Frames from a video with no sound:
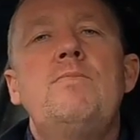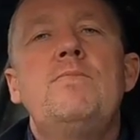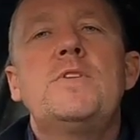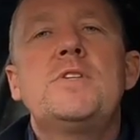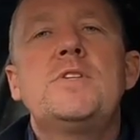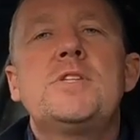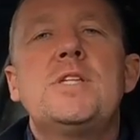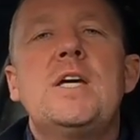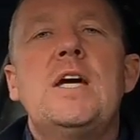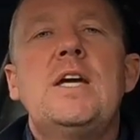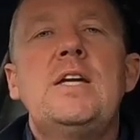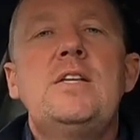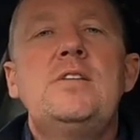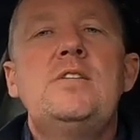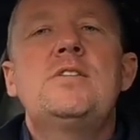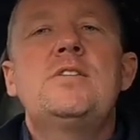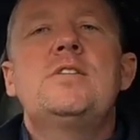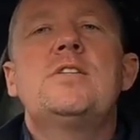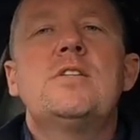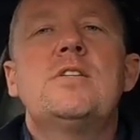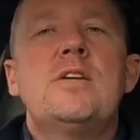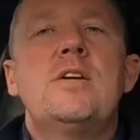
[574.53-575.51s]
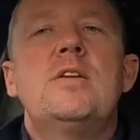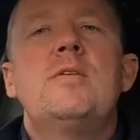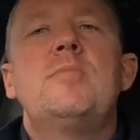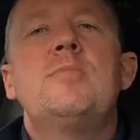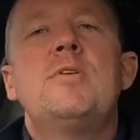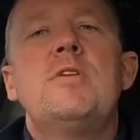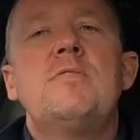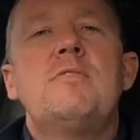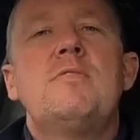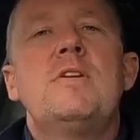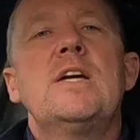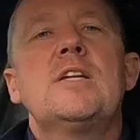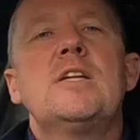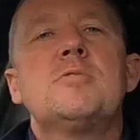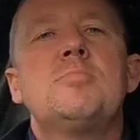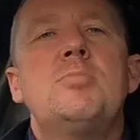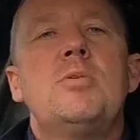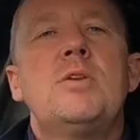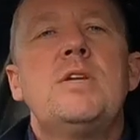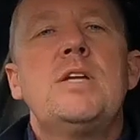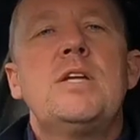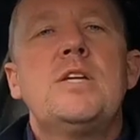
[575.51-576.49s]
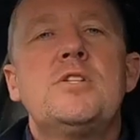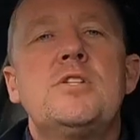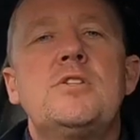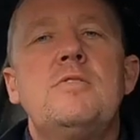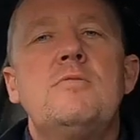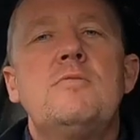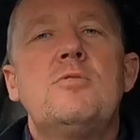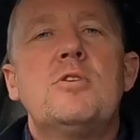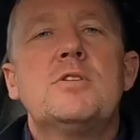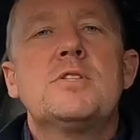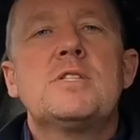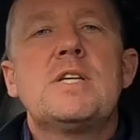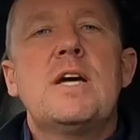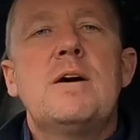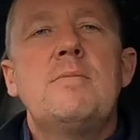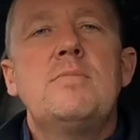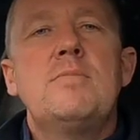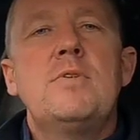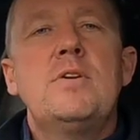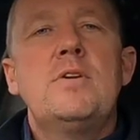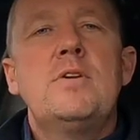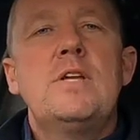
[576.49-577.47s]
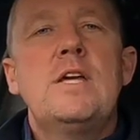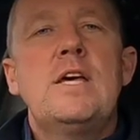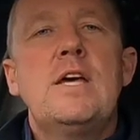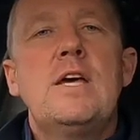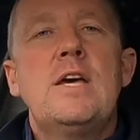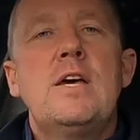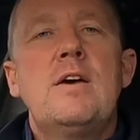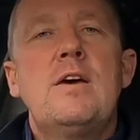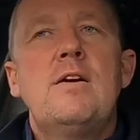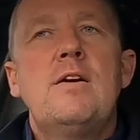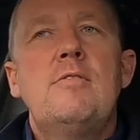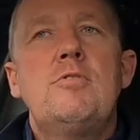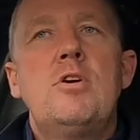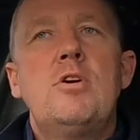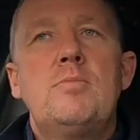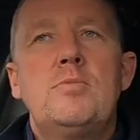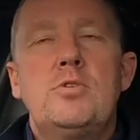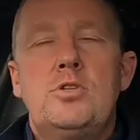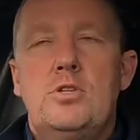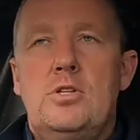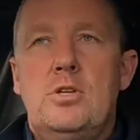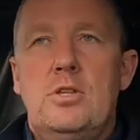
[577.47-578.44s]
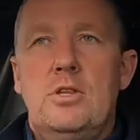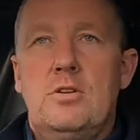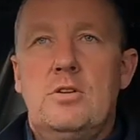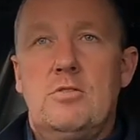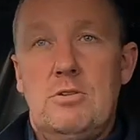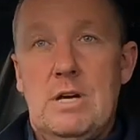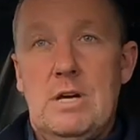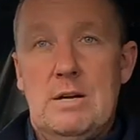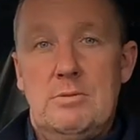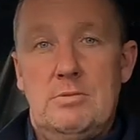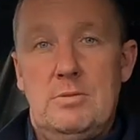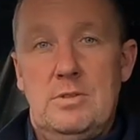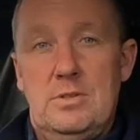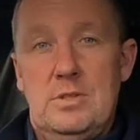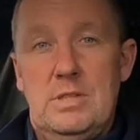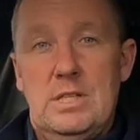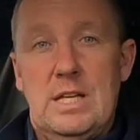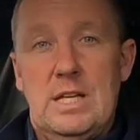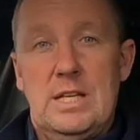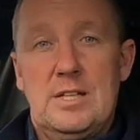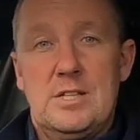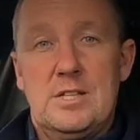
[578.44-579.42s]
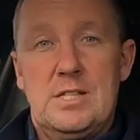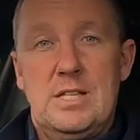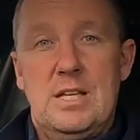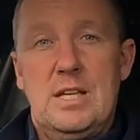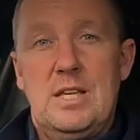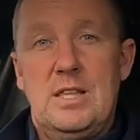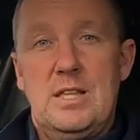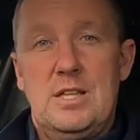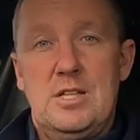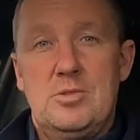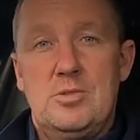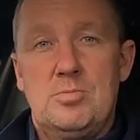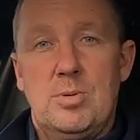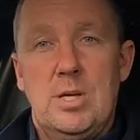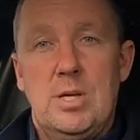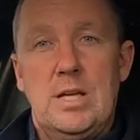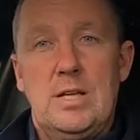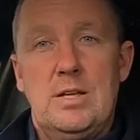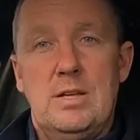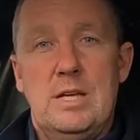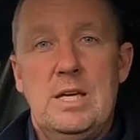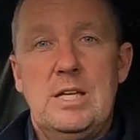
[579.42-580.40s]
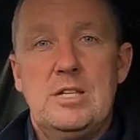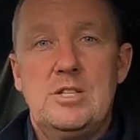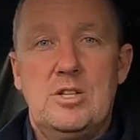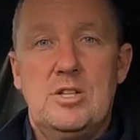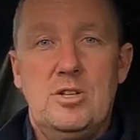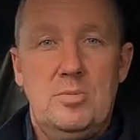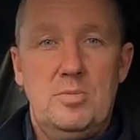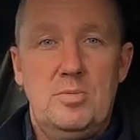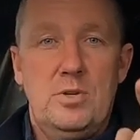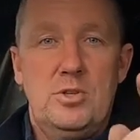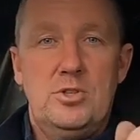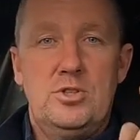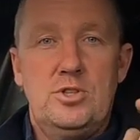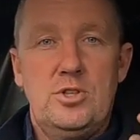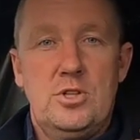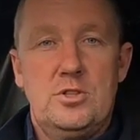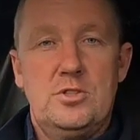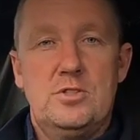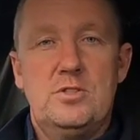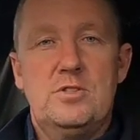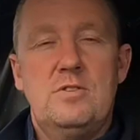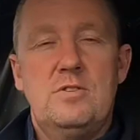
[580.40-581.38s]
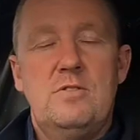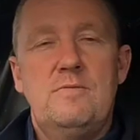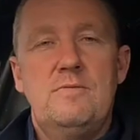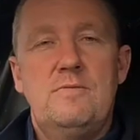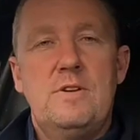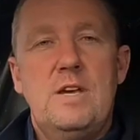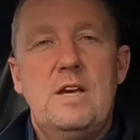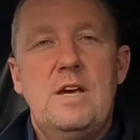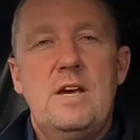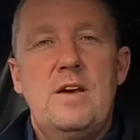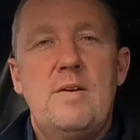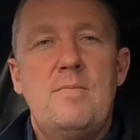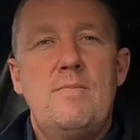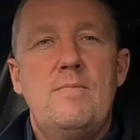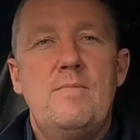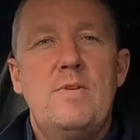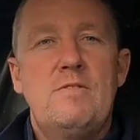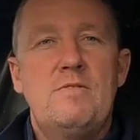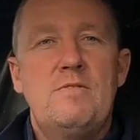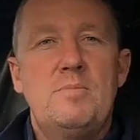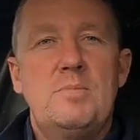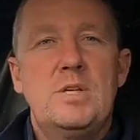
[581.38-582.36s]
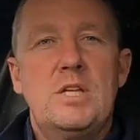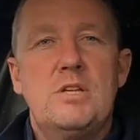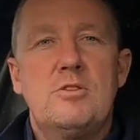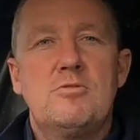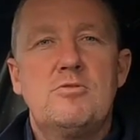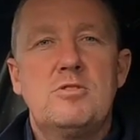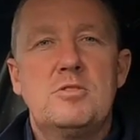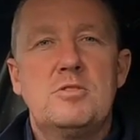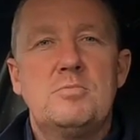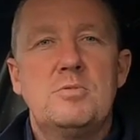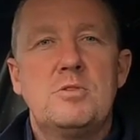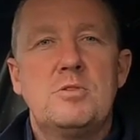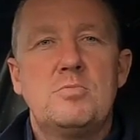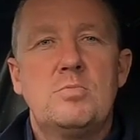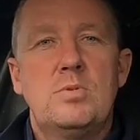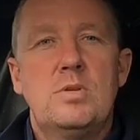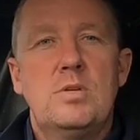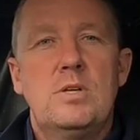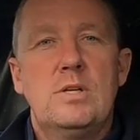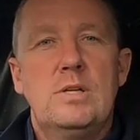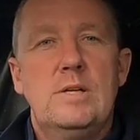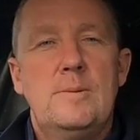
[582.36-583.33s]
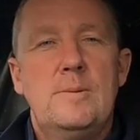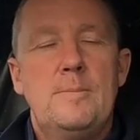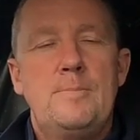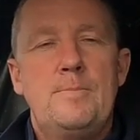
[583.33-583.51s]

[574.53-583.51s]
the sites and a bit of an explanation of what's happening. Not much on the ground, like I say, this week. Here's a couple of shots of a bit of Christmas work.